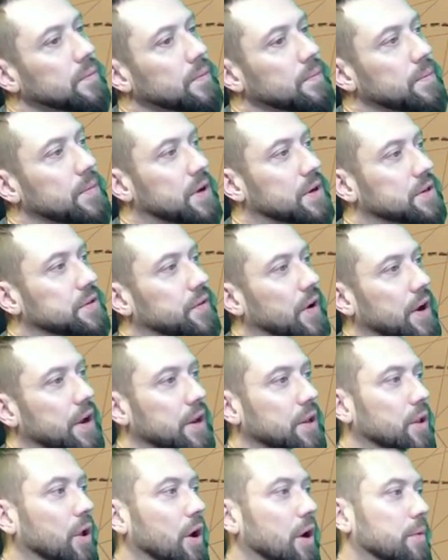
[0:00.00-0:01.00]
Because if I
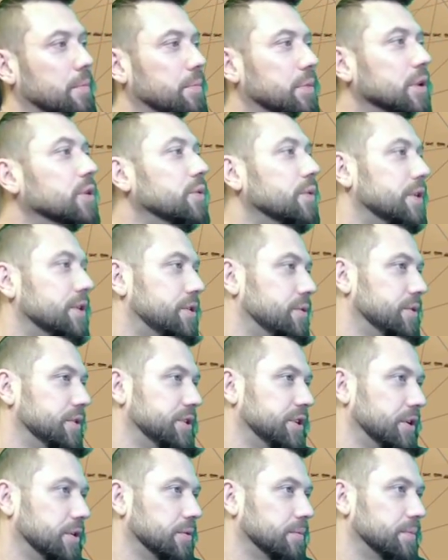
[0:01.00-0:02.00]
can lock blue into a
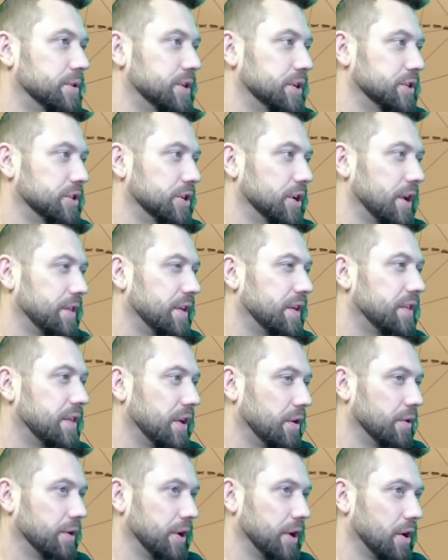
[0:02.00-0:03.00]
single position, I think they
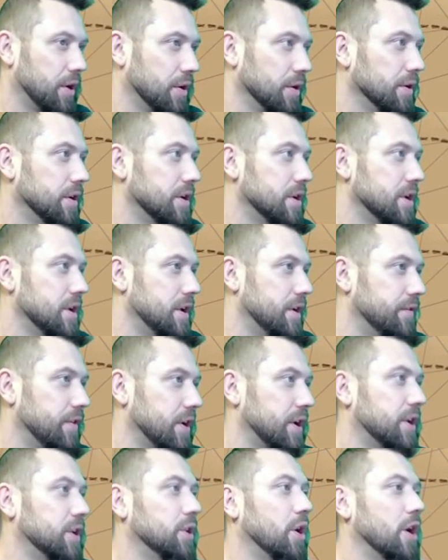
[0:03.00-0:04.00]
already are. If I
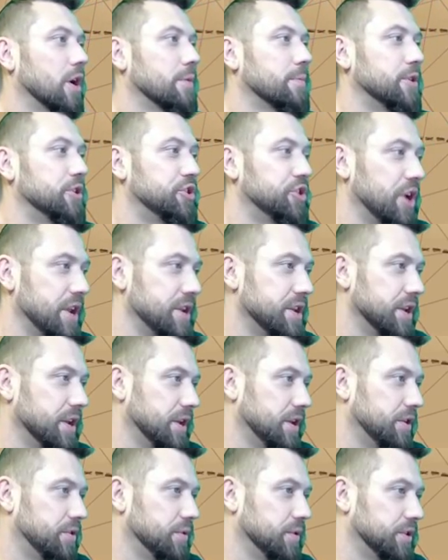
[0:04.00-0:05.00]
can lock magenta
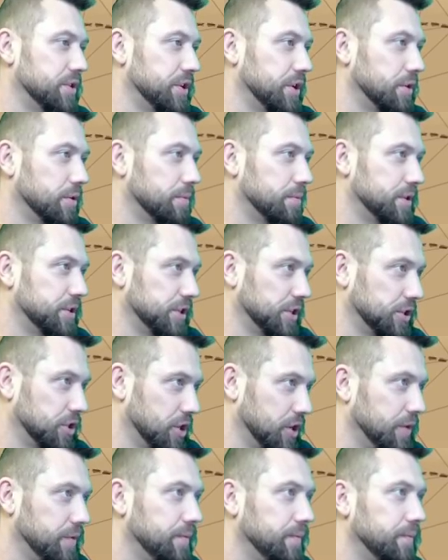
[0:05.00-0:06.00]
into a single
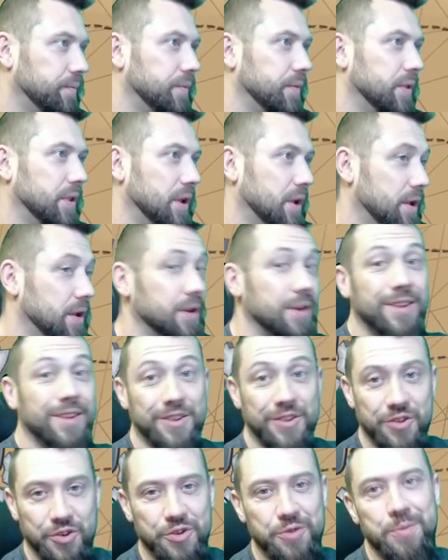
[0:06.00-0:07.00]
position,
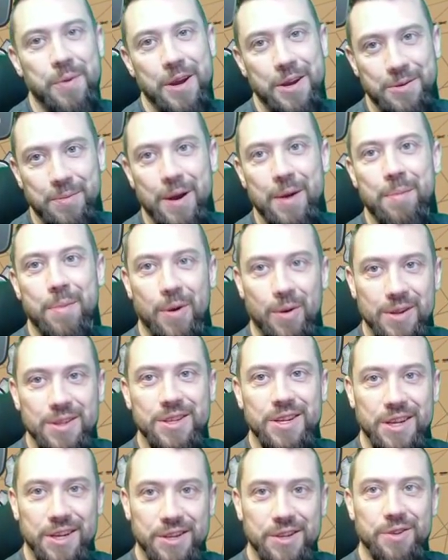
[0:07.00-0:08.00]
this just makes my opponents
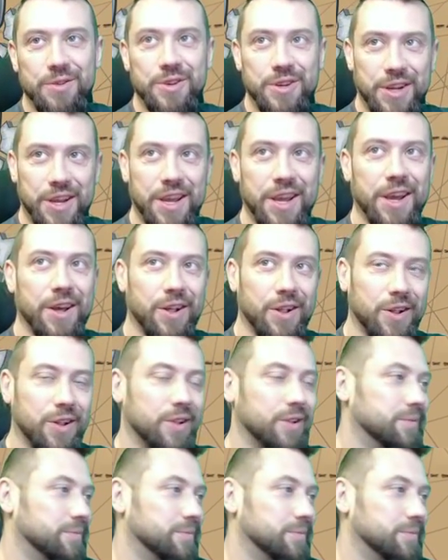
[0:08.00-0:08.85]
easier to kill.